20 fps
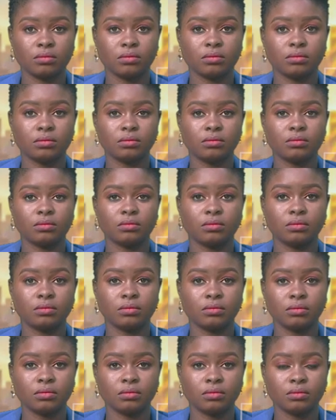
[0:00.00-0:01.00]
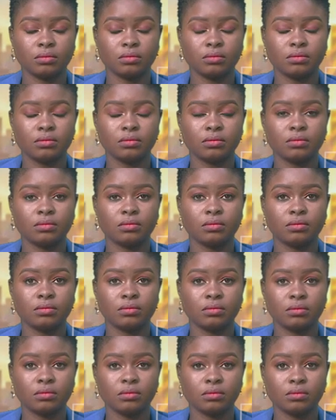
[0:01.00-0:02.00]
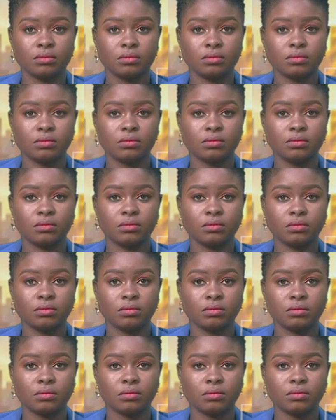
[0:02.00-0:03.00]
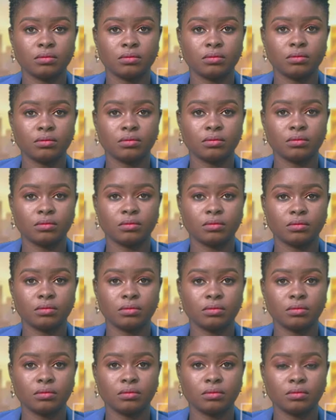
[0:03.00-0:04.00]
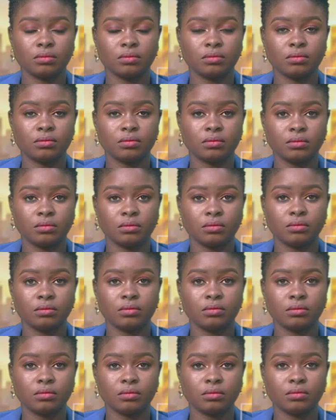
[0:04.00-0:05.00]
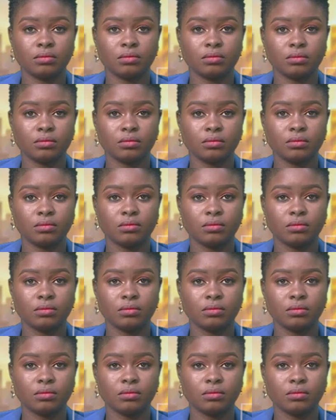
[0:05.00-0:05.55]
[no speech]